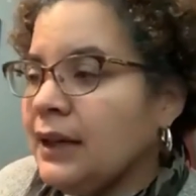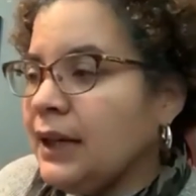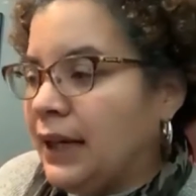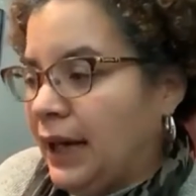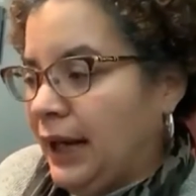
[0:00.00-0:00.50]

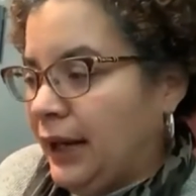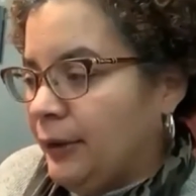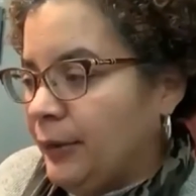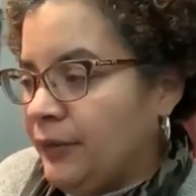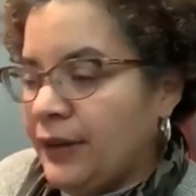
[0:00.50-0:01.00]

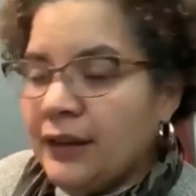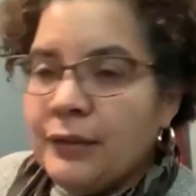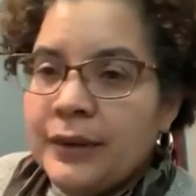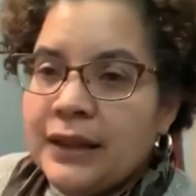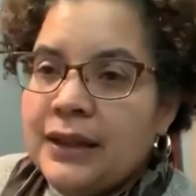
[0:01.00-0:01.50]

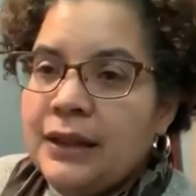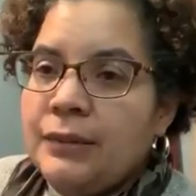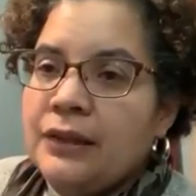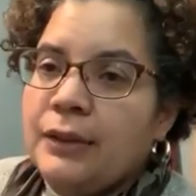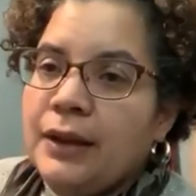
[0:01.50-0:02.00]
availability,
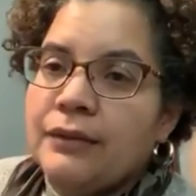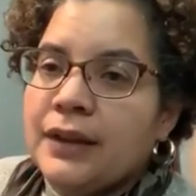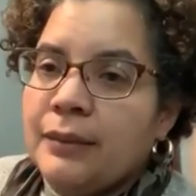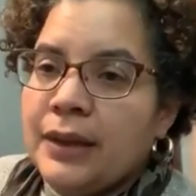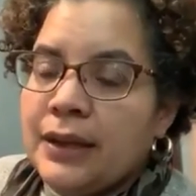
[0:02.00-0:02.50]
because we have
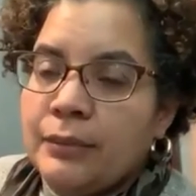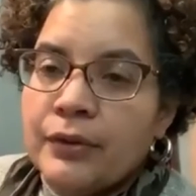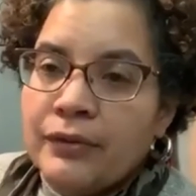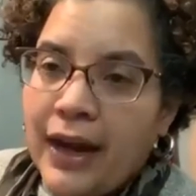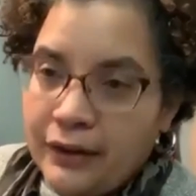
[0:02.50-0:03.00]
limited
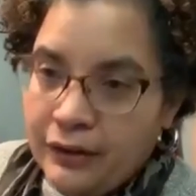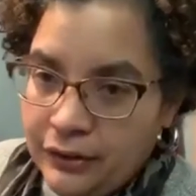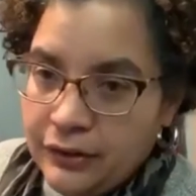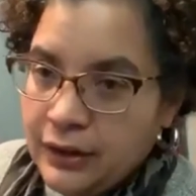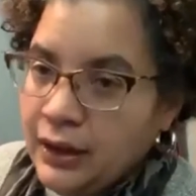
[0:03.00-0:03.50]

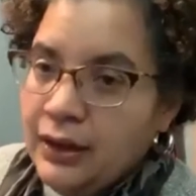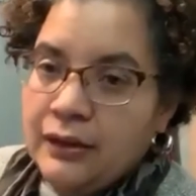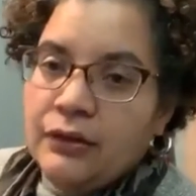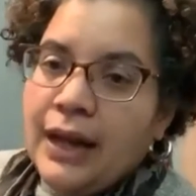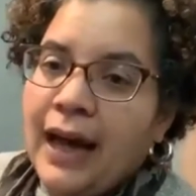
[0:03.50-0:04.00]
providers.
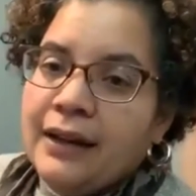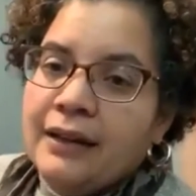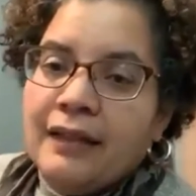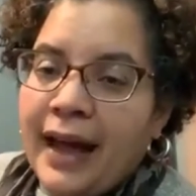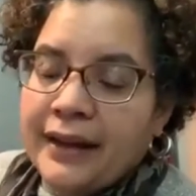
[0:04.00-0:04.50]
They're not a
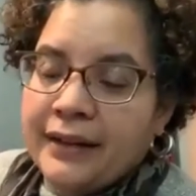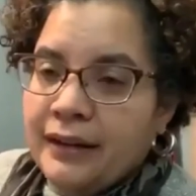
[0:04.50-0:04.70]
lot.